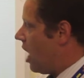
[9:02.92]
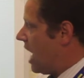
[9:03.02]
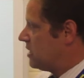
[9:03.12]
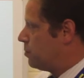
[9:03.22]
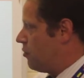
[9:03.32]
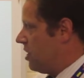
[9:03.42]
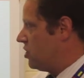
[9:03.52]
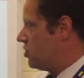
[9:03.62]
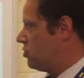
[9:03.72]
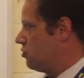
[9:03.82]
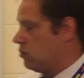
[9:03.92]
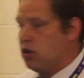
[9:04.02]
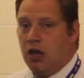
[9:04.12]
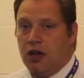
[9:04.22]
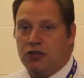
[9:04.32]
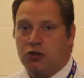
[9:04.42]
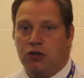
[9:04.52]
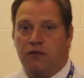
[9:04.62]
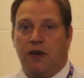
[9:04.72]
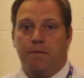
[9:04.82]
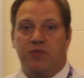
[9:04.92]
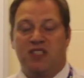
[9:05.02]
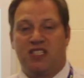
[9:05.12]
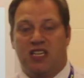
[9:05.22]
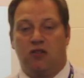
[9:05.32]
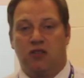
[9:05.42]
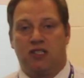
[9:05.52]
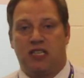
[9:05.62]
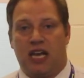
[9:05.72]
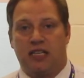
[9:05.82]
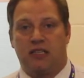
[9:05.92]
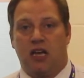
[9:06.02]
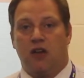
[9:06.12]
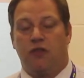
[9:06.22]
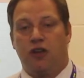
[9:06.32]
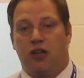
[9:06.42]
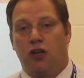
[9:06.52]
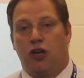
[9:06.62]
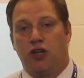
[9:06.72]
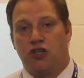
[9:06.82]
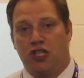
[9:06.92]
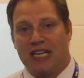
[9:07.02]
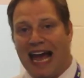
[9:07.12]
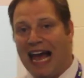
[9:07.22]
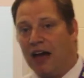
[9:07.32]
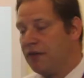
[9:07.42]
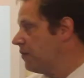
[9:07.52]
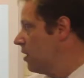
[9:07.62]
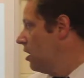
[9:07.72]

aspirational sort of skill set that a learner should have.